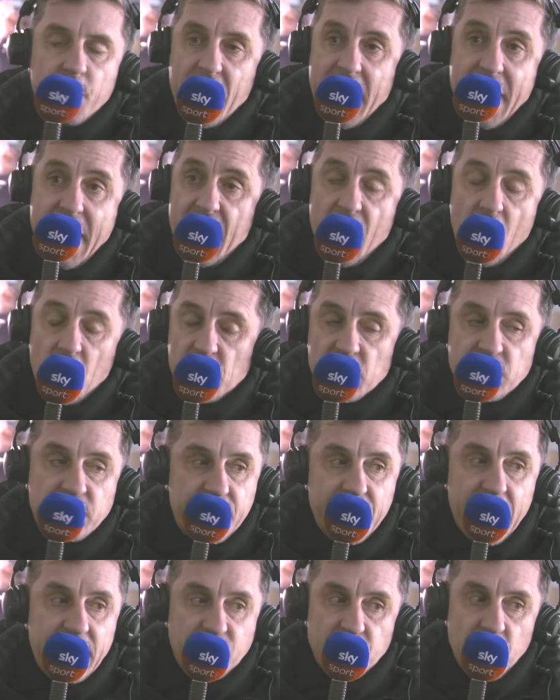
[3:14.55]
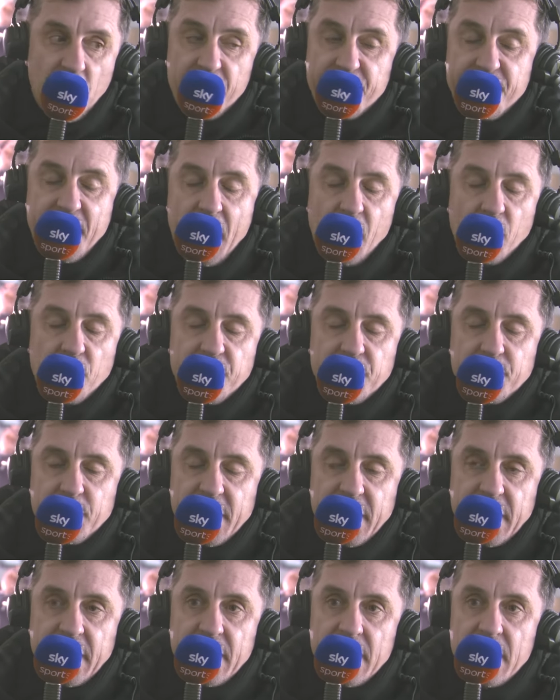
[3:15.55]
But that, honestly, that's not a foul for
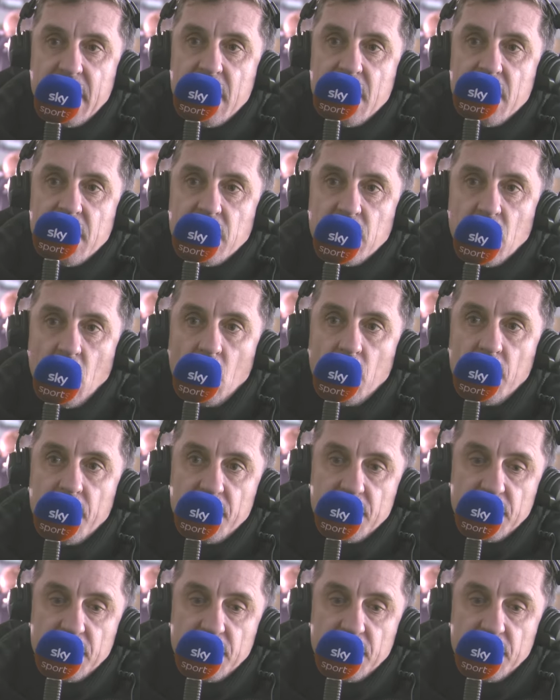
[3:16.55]
me. You know,